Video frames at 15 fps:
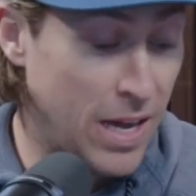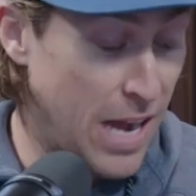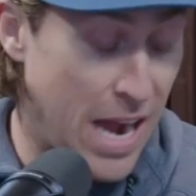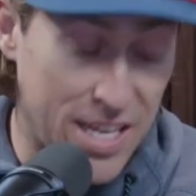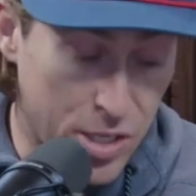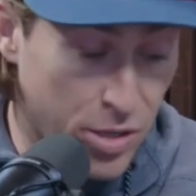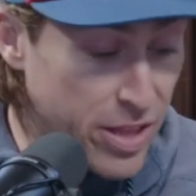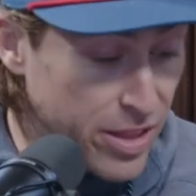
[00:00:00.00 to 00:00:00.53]
I
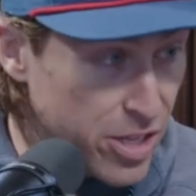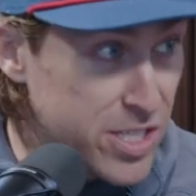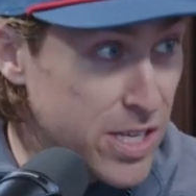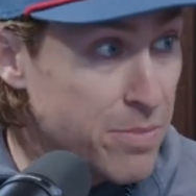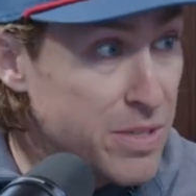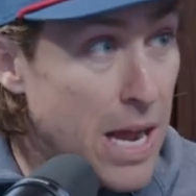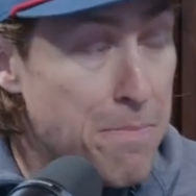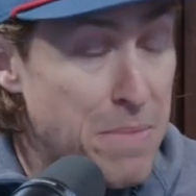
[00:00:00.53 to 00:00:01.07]
still think there's
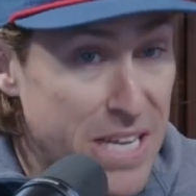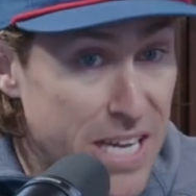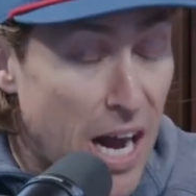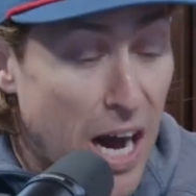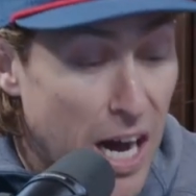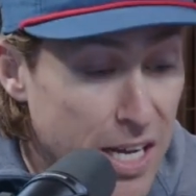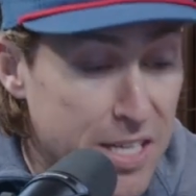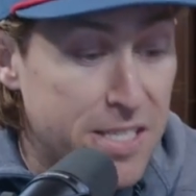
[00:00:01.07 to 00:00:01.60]
some time
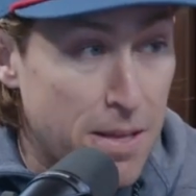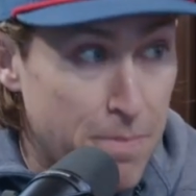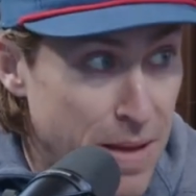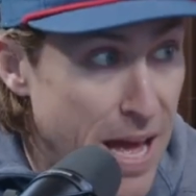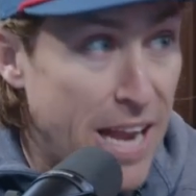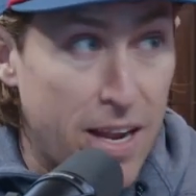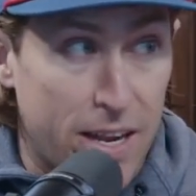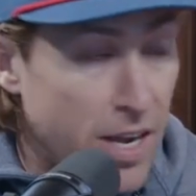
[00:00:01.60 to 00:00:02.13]
because the
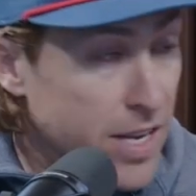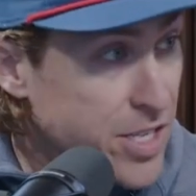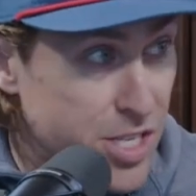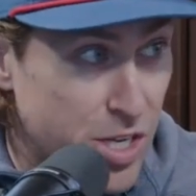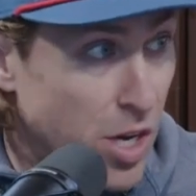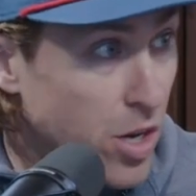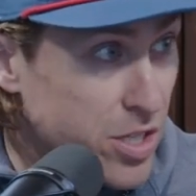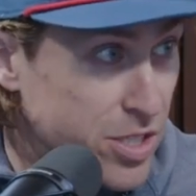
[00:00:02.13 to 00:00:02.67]
Met is
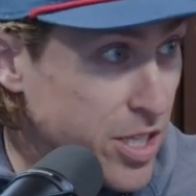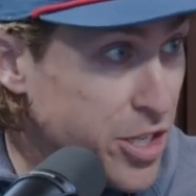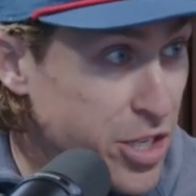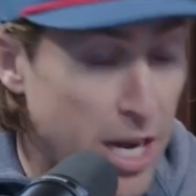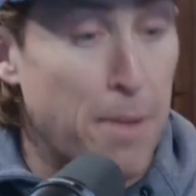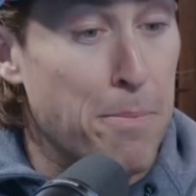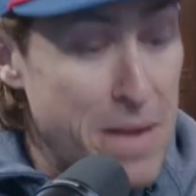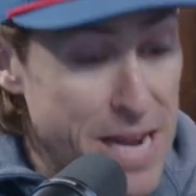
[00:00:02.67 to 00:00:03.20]
such
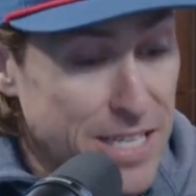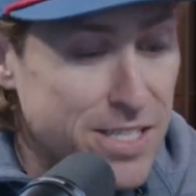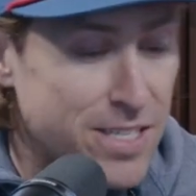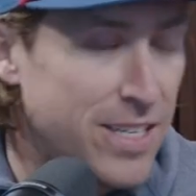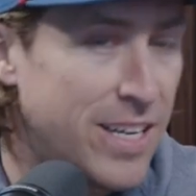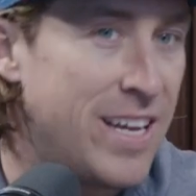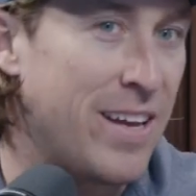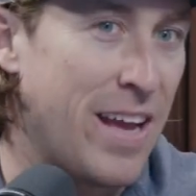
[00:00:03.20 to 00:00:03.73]
a mess.
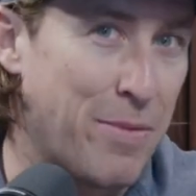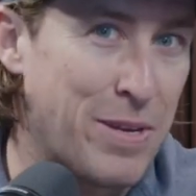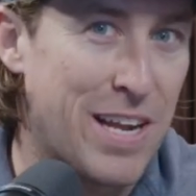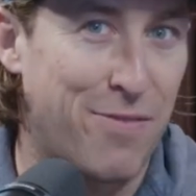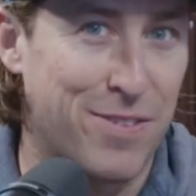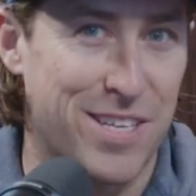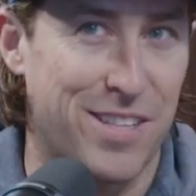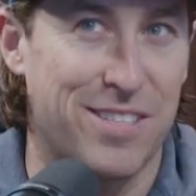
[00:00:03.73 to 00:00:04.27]
Yeah, we
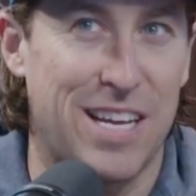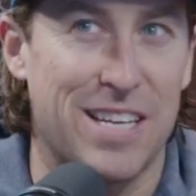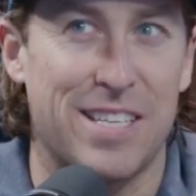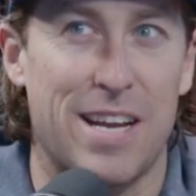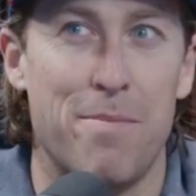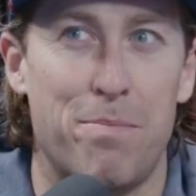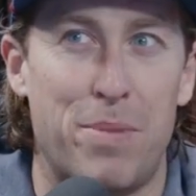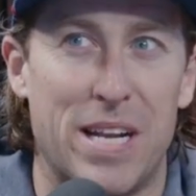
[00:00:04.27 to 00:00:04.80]
definitely said this last
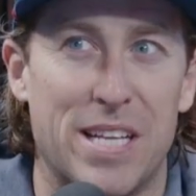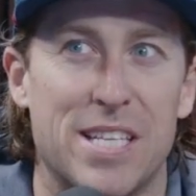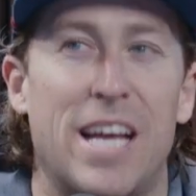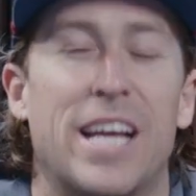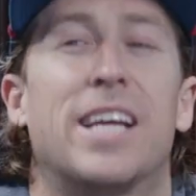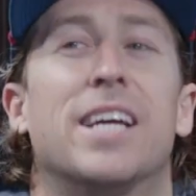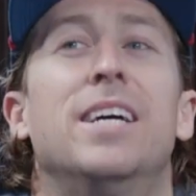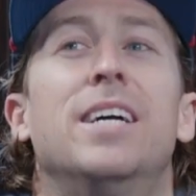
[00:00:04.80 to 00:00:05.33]
time, but it's like